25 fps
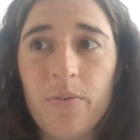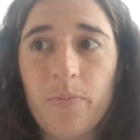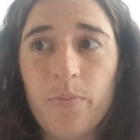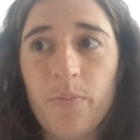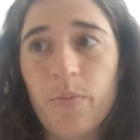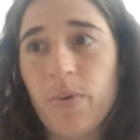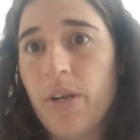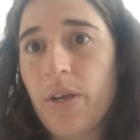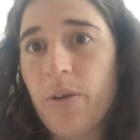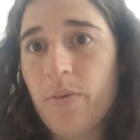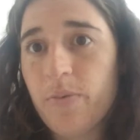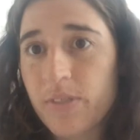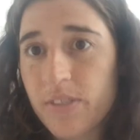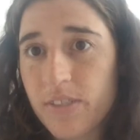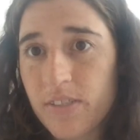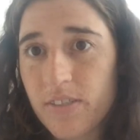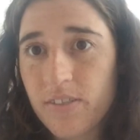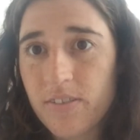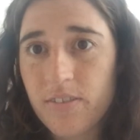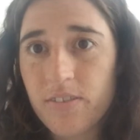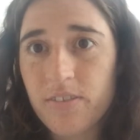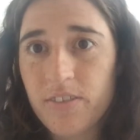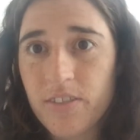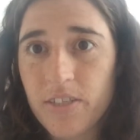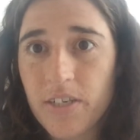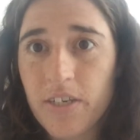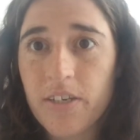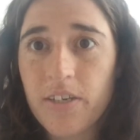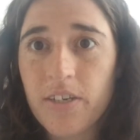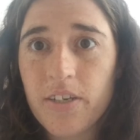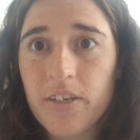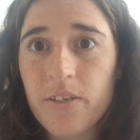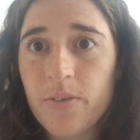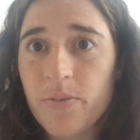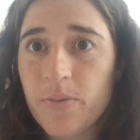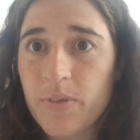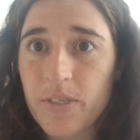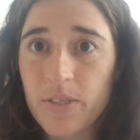when I was
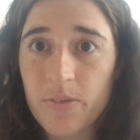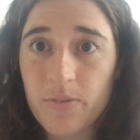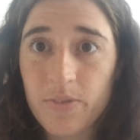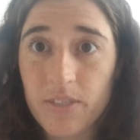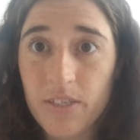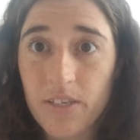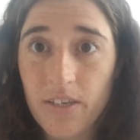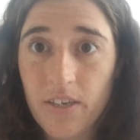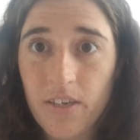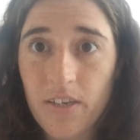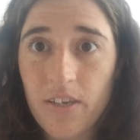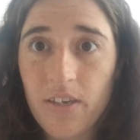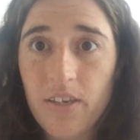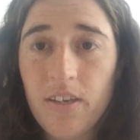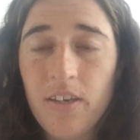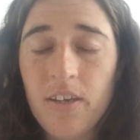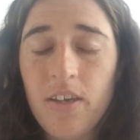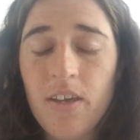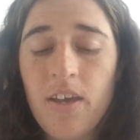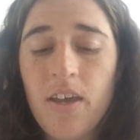younger, when I was a kid.